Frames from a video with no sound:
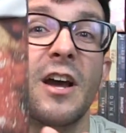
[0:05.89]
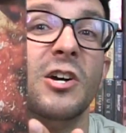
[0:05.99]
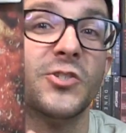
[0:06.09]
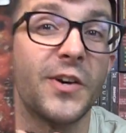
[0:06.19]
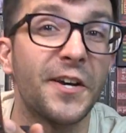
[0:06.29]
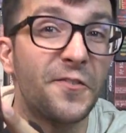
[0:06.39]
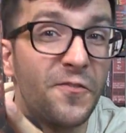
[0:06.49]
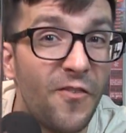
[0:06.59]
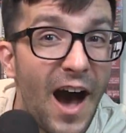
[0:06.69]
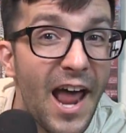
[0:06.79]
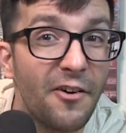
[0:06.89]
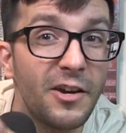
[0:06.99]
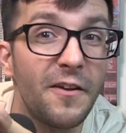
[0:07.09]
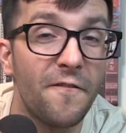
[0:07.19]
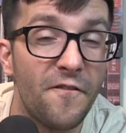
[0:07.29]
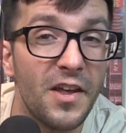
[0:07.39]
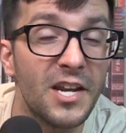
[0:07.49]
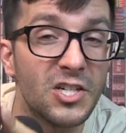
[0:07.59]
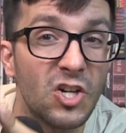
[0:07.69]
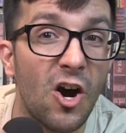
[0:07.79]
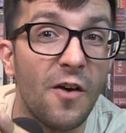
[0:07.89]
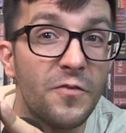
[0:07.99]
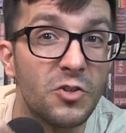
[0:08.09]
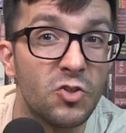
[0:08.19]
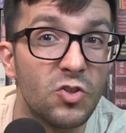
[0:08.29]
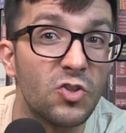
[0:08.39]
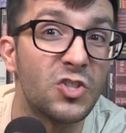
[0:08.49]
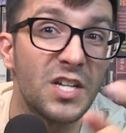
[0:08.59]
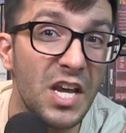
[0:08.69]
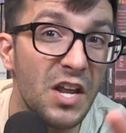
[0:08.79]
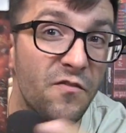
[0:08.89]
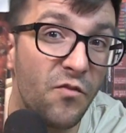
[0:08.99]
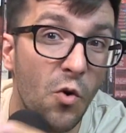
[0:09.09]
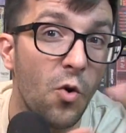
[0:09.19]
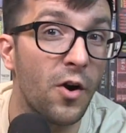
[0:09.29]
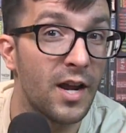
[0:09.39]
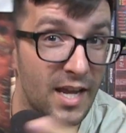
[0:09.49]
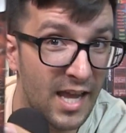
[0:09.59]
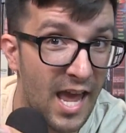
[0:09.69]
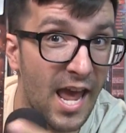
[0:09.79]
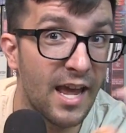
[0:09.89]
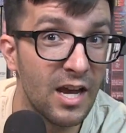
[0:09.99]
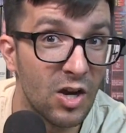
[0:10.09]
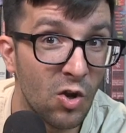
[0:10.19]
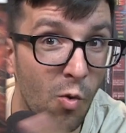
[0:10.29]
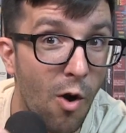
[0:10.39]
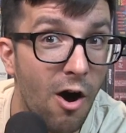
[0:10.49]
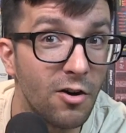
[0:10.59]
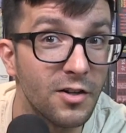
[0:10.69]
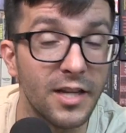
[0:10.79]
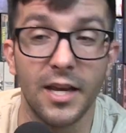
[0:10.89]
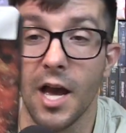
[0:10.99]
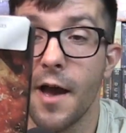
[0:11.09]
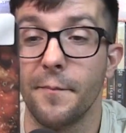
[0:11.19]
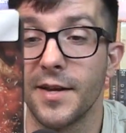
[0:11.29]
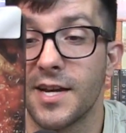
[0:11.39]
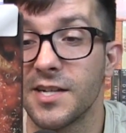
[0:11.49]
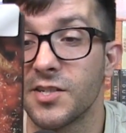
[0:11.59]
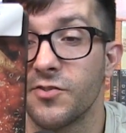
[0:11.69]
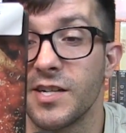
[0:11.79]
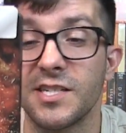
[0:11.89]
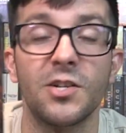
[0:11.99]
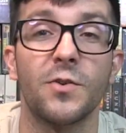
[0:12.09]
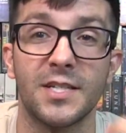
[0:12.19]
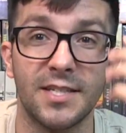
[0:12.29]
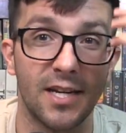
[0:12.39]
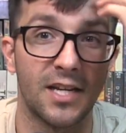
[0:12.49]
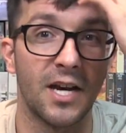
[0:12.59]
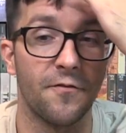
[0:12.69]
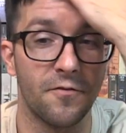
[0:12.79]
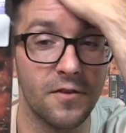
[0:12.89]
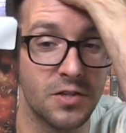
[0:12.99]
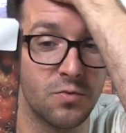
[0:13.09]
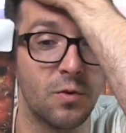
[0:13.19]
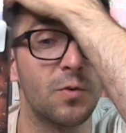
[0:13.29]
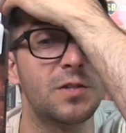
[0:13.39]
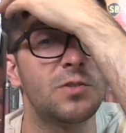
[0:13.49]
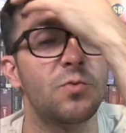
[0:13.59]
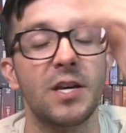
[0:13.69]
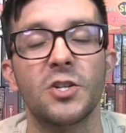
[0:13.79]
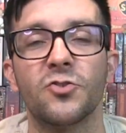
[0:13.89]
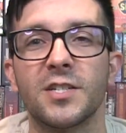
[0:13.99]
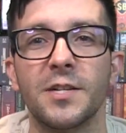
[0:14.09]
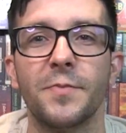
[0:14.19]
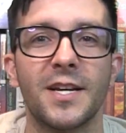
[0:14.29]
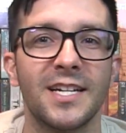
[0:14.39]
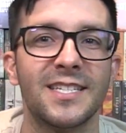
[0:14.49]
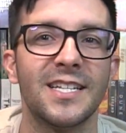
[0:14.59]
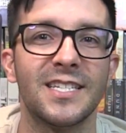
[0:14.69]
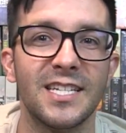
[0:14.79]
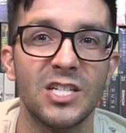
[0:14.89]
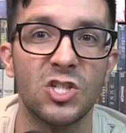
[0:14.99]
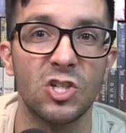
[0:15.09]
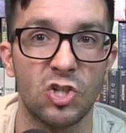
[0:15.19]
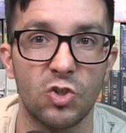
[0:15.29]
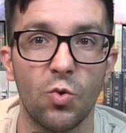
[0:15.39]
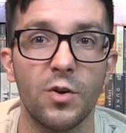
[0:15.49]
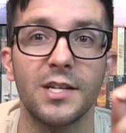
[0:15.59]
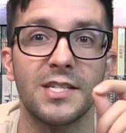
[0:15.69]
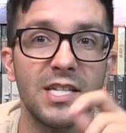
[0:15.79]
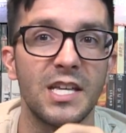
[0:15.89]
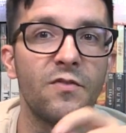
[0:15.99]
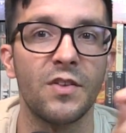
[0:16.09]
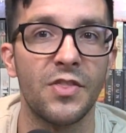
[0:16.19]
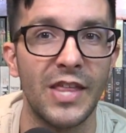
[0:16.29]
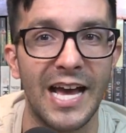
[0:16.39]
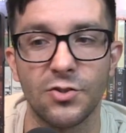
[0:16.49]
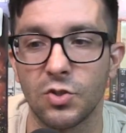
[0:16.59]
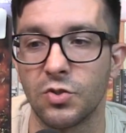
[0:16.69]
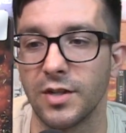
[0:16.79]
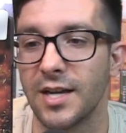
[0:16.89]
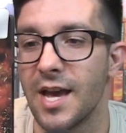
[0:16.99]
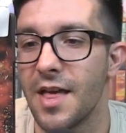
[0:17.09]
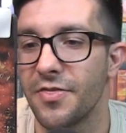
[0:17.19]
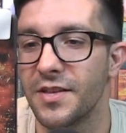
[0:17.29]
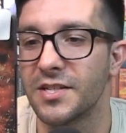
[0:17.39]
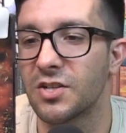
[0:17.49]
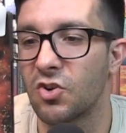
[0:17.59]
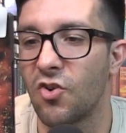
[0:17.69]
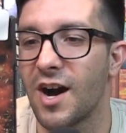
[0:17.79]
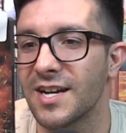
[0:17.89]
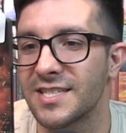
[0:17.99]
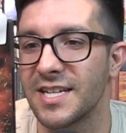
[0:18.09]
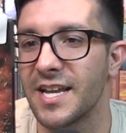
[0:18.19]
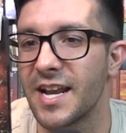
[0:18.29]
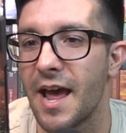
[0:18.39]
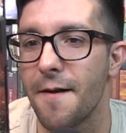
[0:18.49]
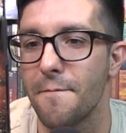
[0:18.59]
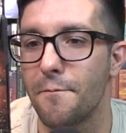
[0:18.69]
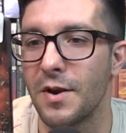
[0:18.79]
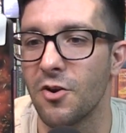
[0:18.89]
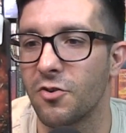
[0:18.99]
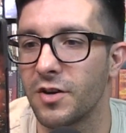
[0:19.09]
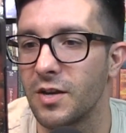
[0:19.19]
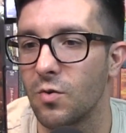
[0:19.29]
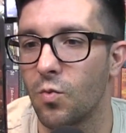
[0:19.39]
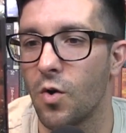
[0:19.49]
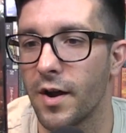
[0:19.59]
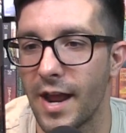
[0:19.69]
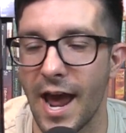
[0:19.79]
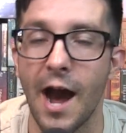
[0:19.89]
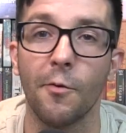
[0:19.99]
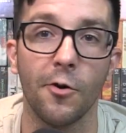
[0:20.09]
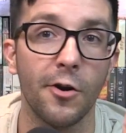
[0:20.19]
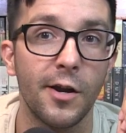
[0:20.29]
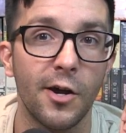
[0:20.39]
So I could finally finish off this trilogy in 4K quality. Because there is no extended cut for this one, which is interesting because this is the shortest, even theatrically. This clocks in at barely 1 hour.